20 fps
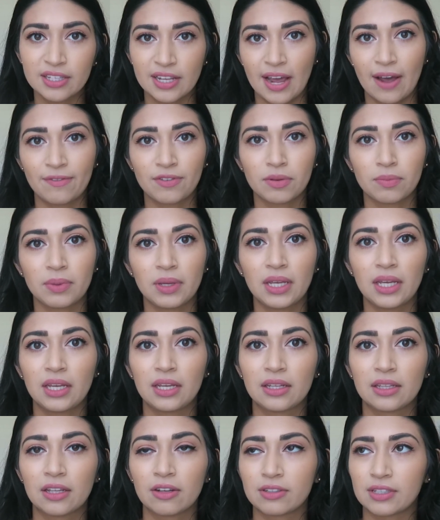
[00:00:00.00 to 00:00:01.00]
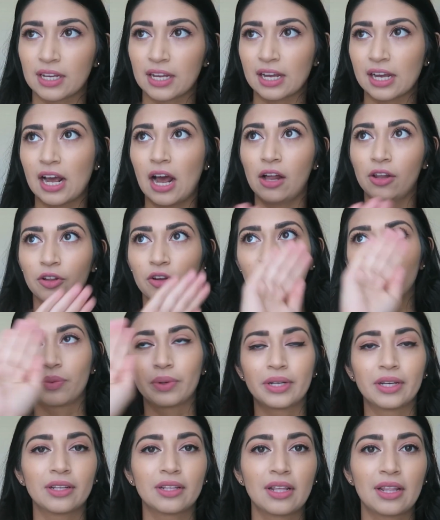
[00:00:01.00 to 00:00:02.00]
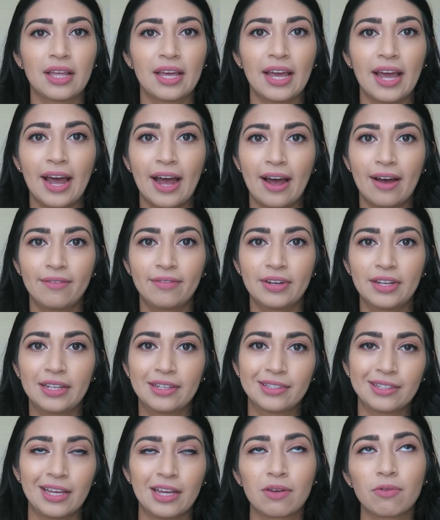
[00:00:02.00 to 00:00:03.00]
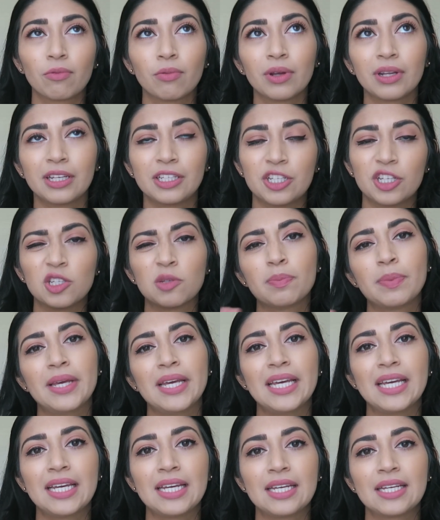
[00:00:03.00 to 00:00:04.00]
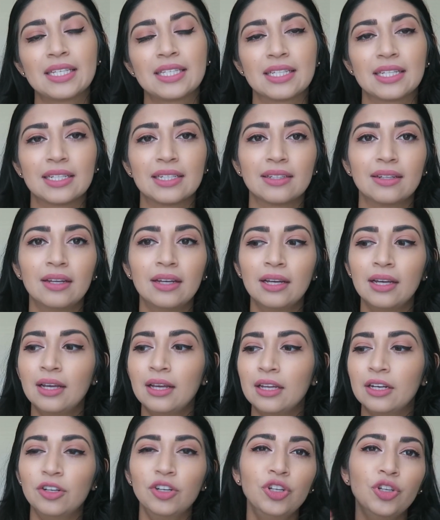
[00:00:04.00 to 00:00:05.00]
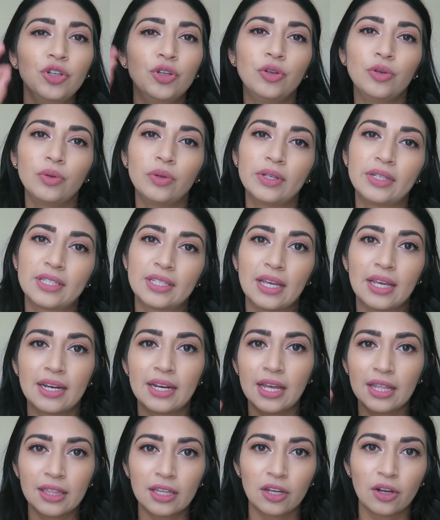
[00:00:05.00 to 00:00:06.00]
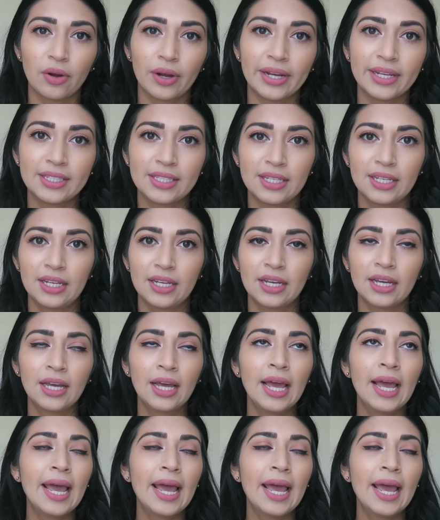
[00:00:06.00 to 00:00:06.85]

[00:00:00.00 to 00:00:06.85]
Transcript: They have to be, there's like a color wheel that they have, and it's like really just pinks and nudes, nothing crazy.